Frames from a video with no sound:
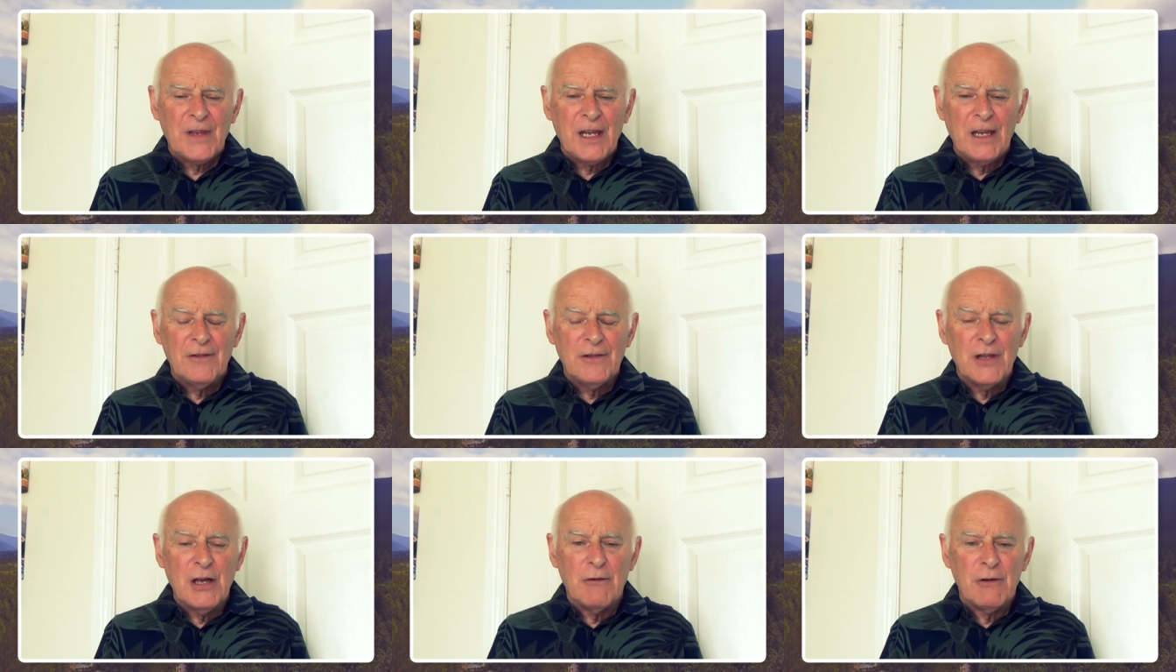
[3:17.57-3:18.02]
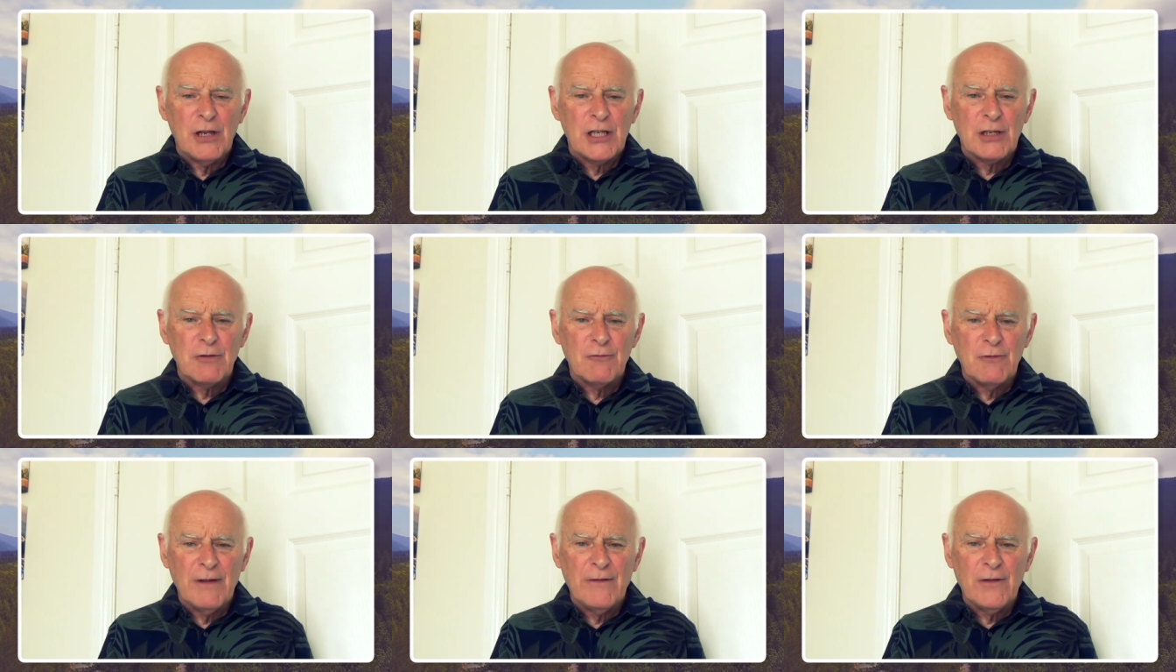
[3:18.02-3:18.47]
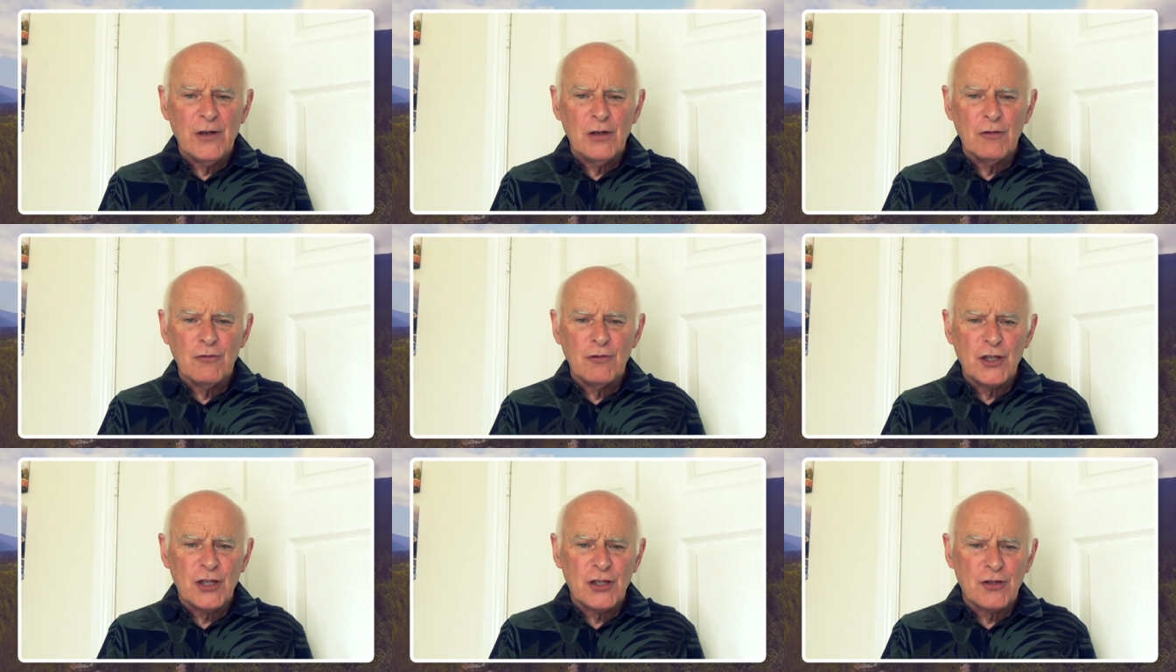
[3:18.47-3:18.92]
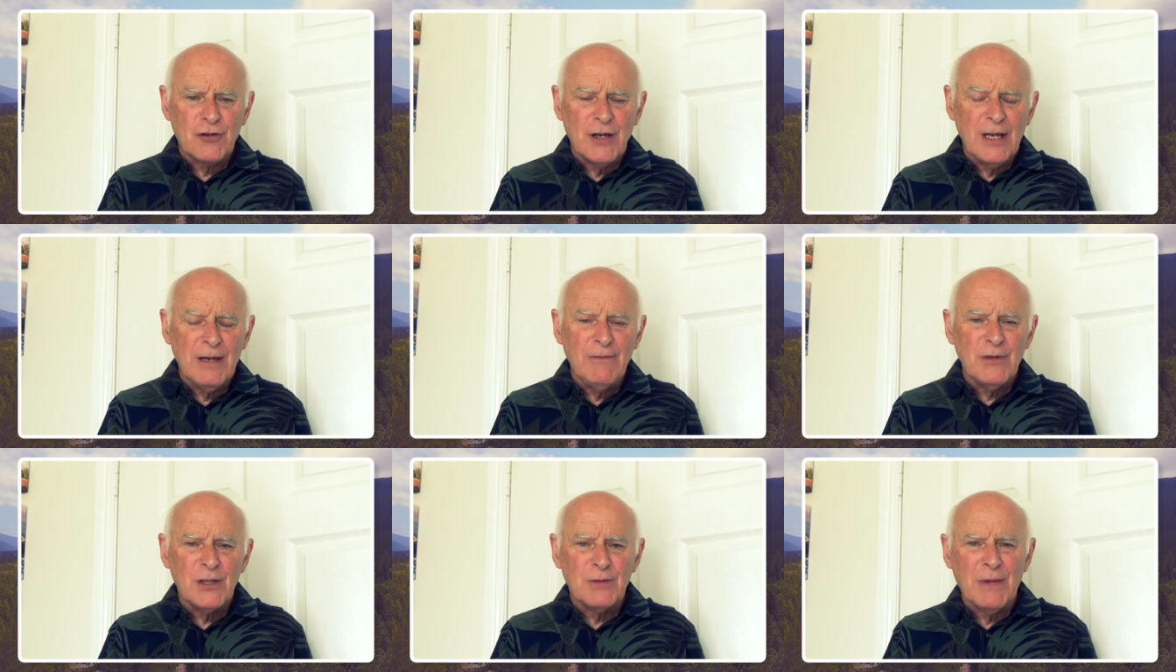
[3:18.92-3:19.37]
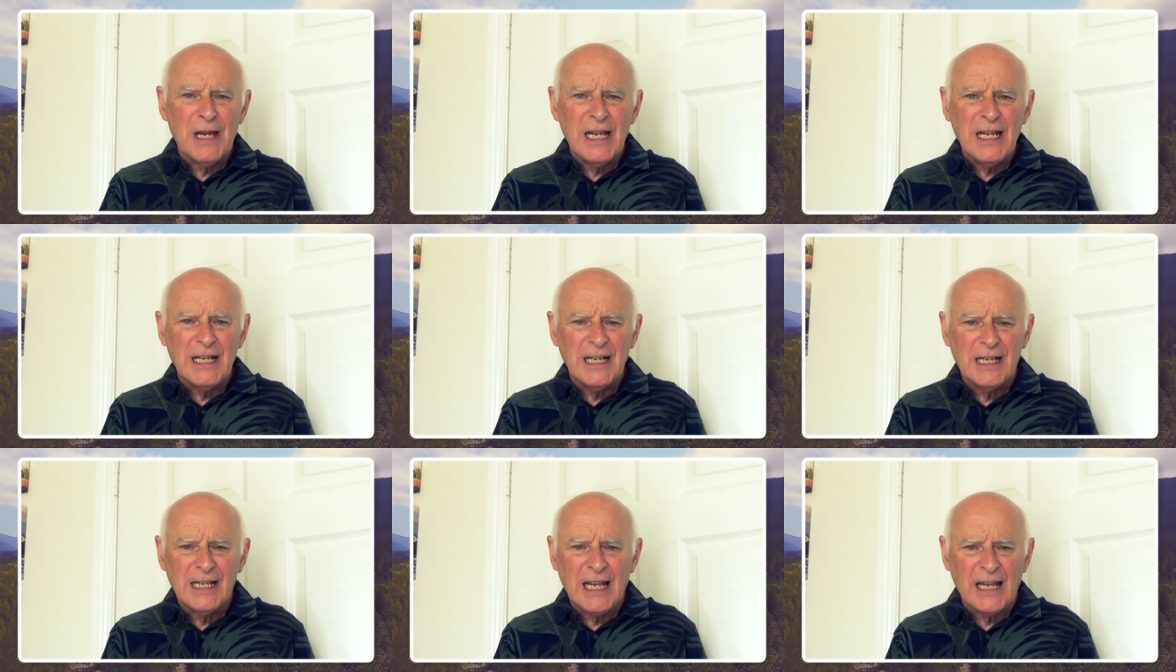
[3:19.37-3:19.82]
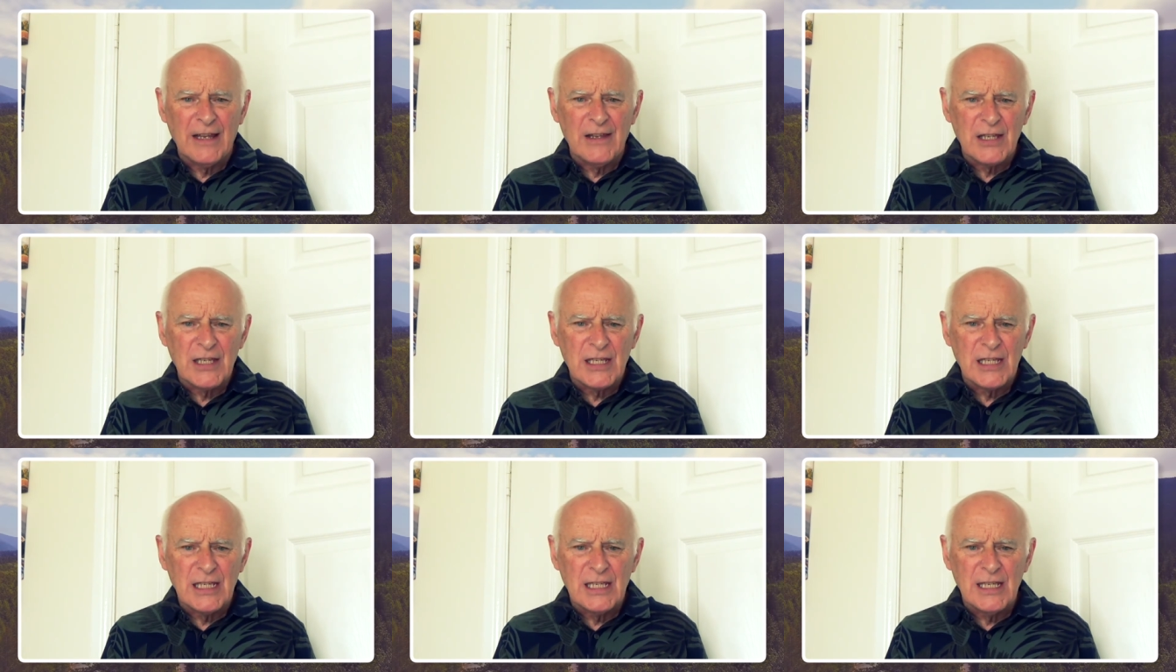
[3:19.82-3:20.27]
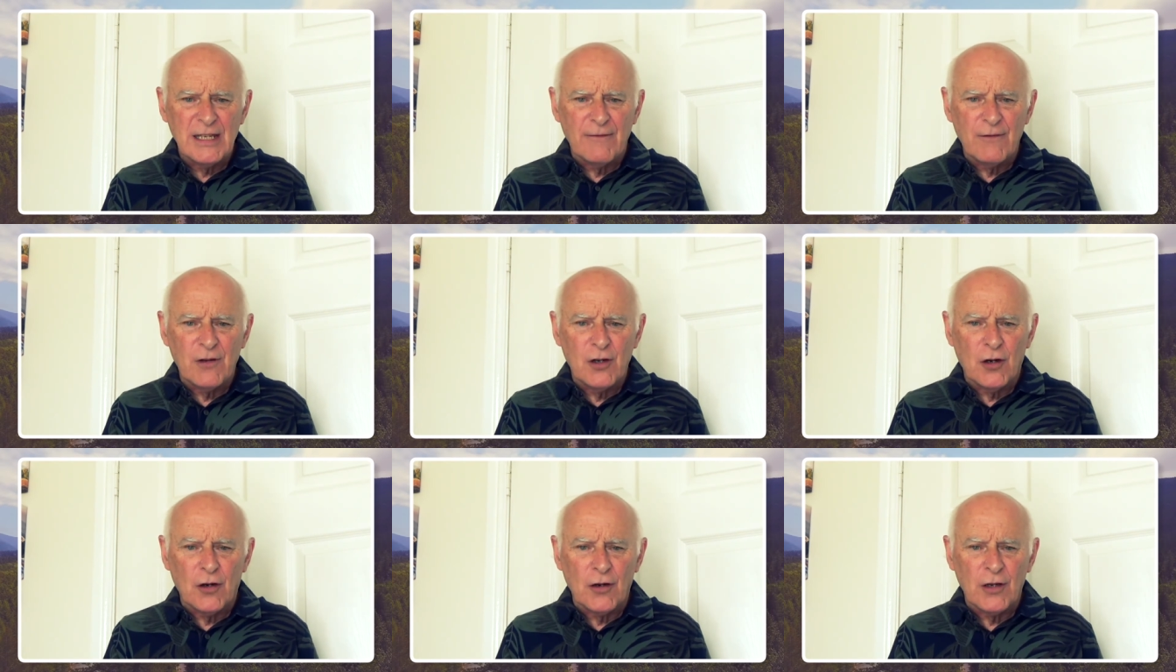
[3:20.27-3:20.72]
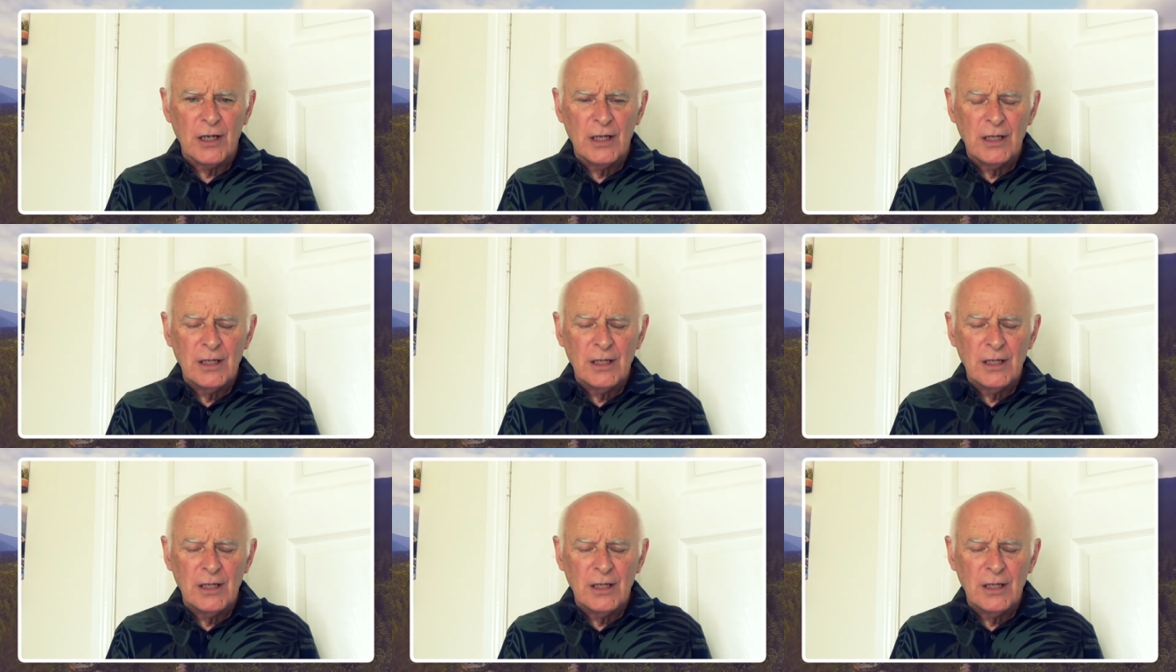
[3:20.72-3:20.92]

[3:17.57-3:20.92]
There is a river whose streams make glad the city of God.